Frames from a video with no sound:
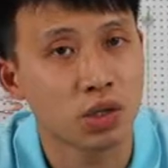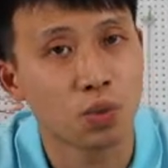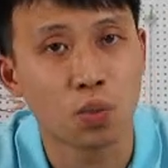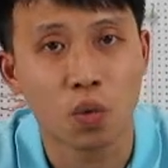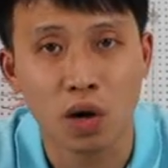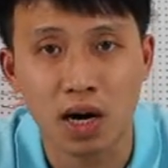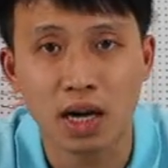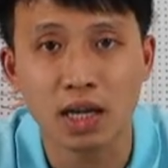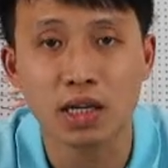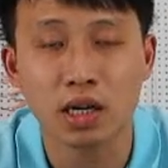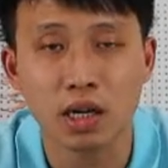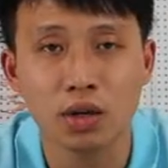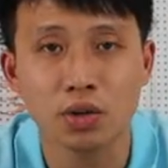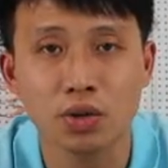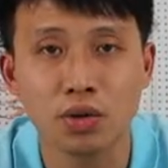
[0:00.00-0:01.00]

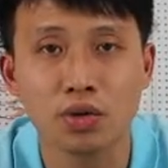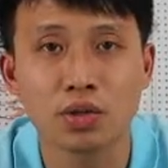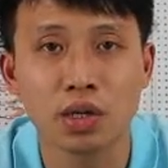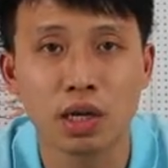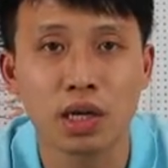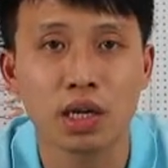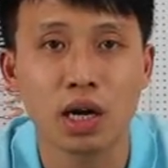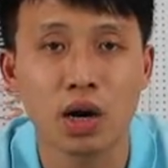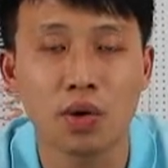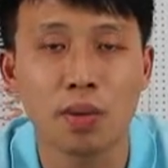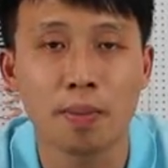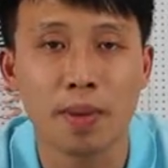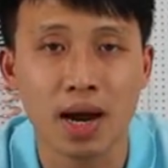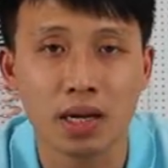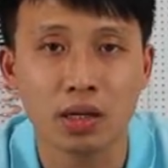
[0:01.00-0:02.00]
widely used in our
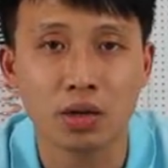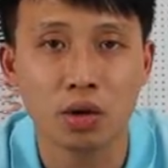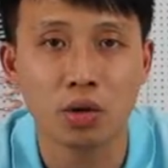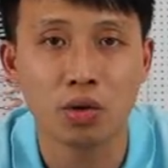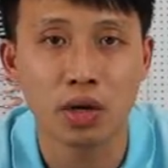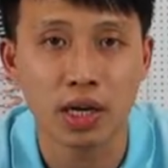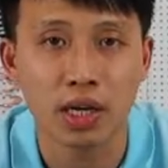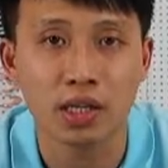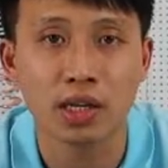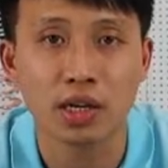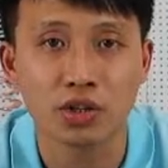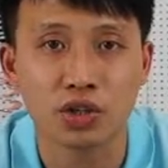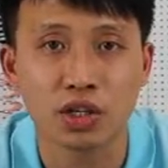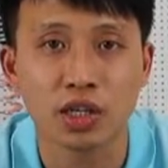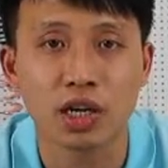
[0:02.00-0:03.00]
medical
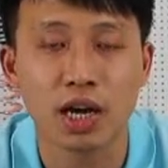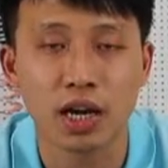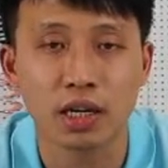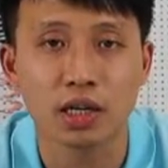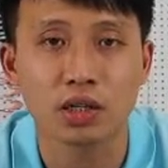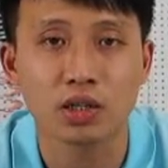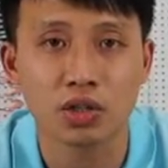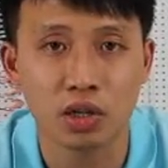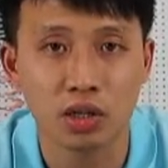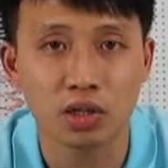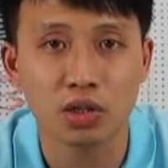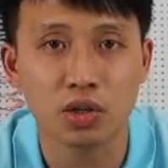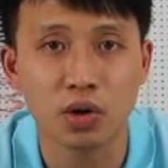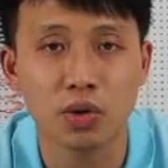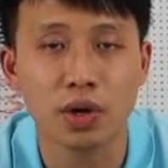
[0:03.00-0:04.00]
industry and the
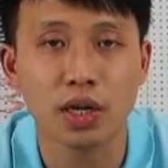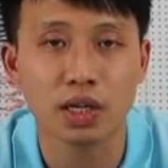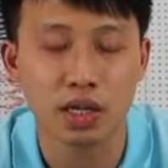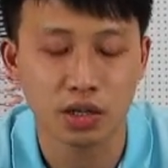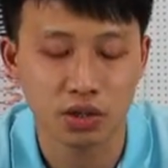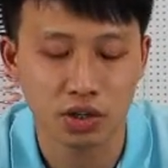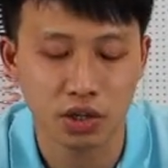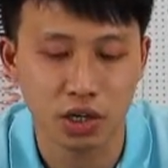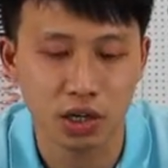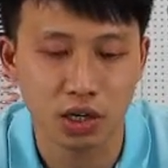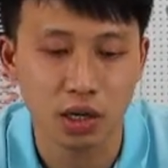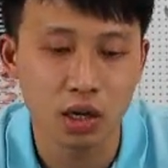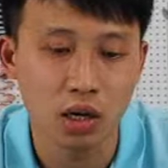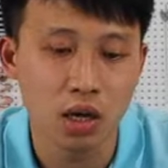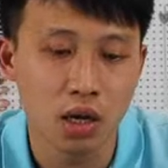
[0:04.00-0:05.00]
surgical industry.
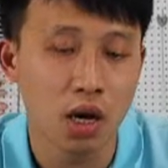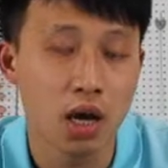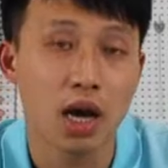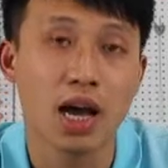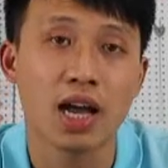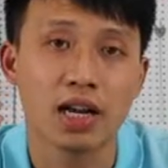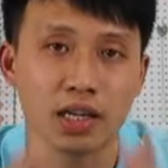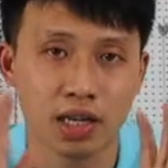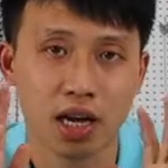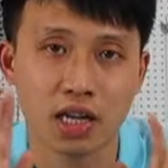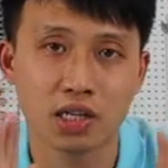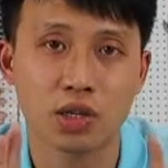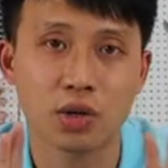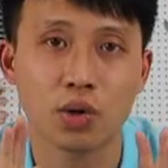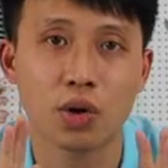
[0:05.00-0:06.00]
And
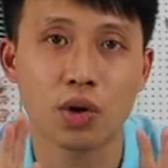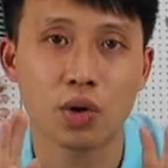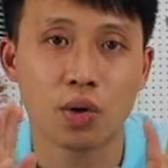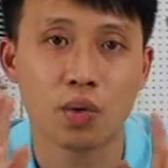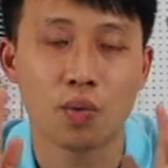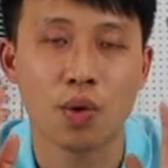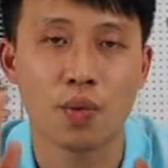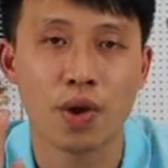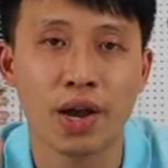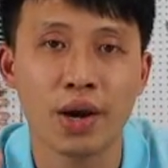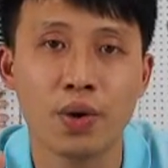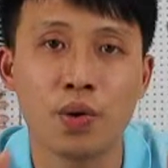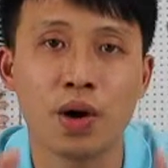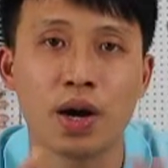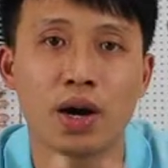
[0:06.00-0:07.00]
let's
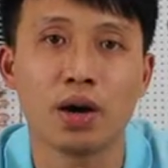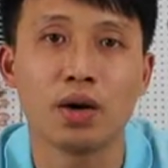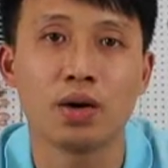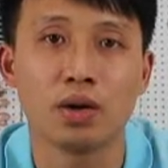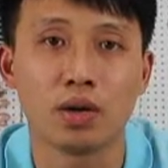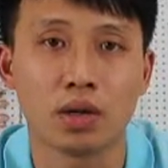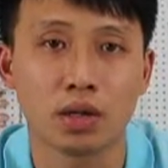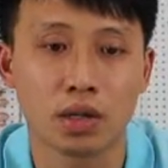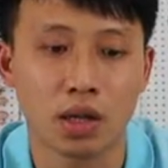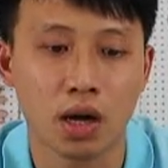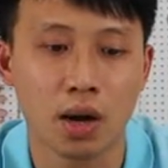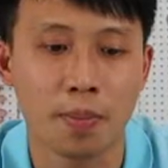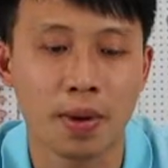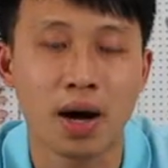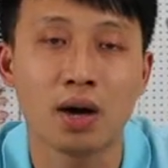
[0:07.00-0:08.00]
review
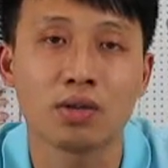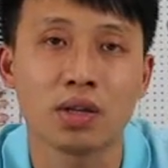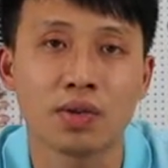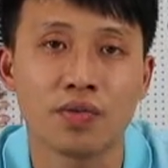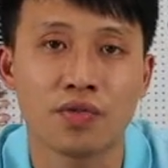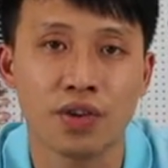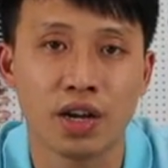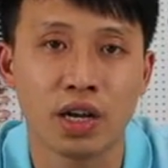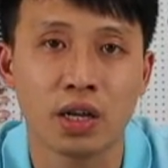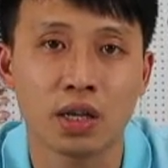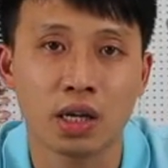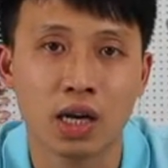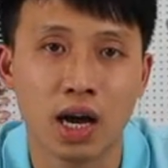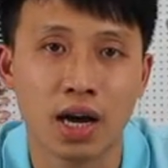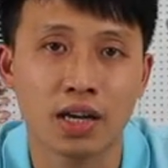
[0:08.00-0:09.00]
about the three
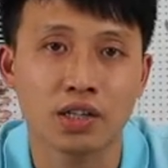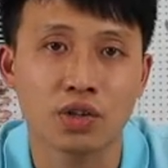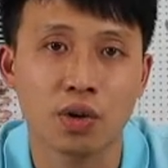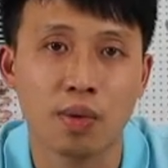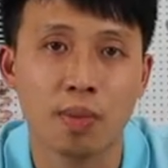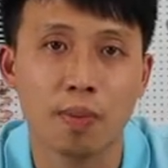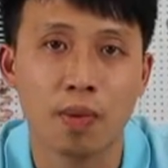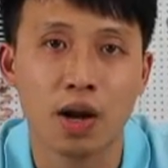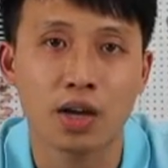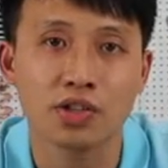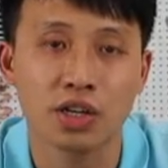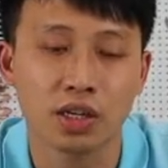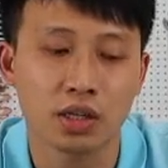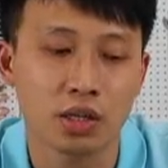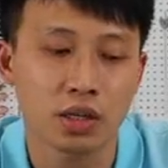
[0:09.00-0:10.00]
kinds of
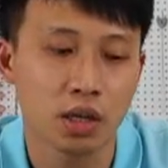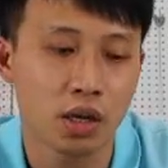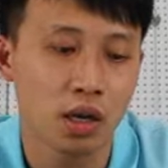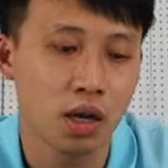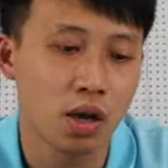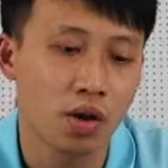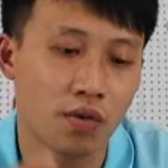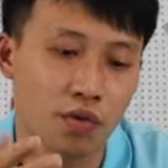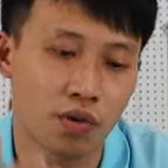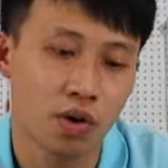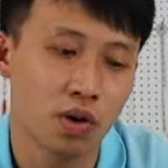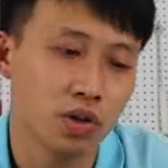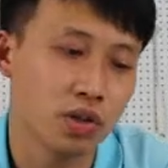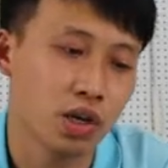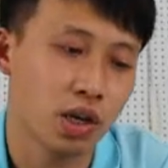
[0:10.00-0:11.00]
brushes.
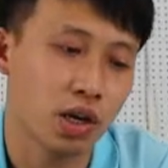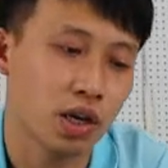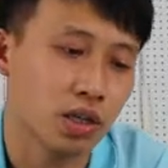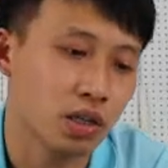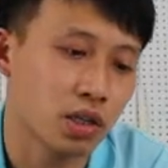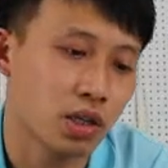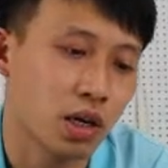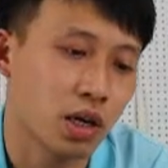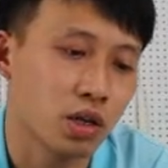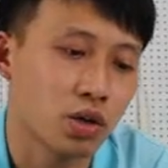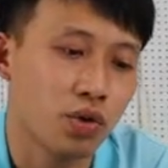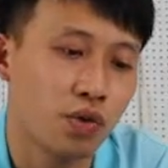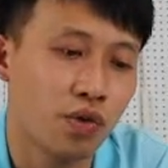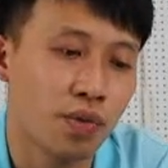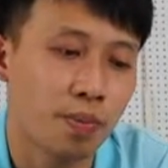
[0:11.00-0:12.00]
First is the
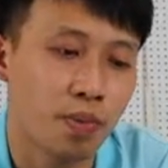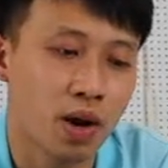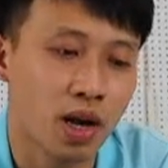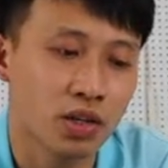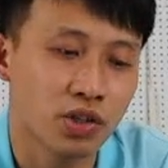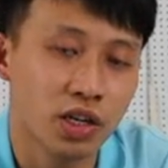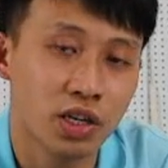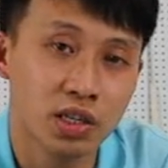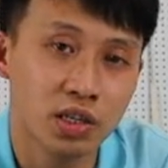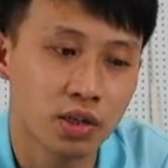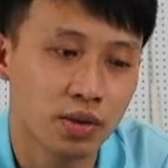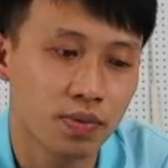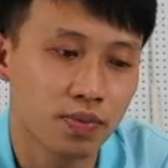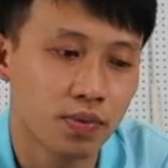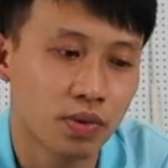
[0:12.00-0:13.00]
toothbrushes,